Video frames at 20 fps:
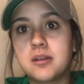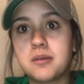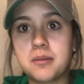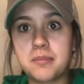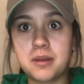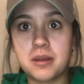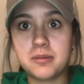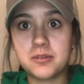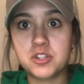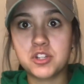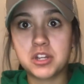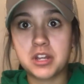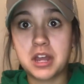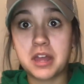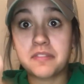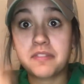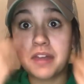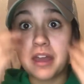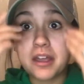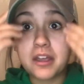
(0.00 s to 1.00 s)
I probably should have
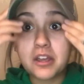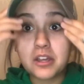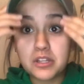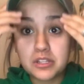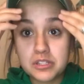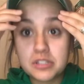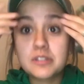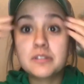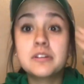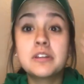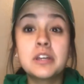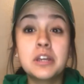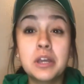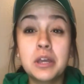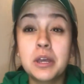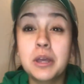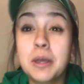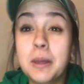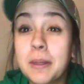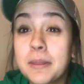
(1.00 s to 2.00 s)
got that because
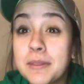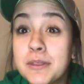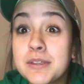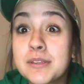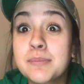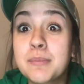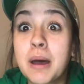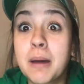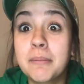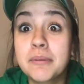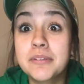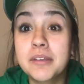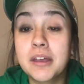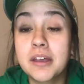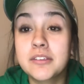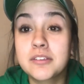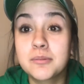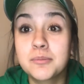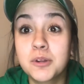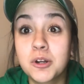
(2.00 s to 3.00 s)
this mama's got
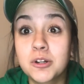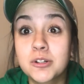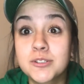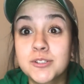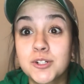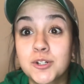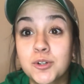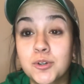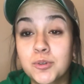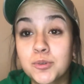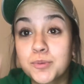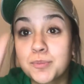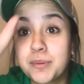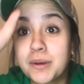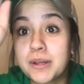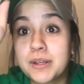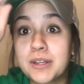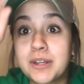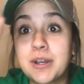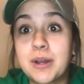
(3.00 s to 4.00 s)
some dark circles,
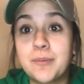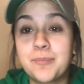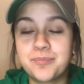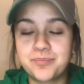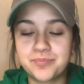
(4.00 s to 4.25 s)
but you know.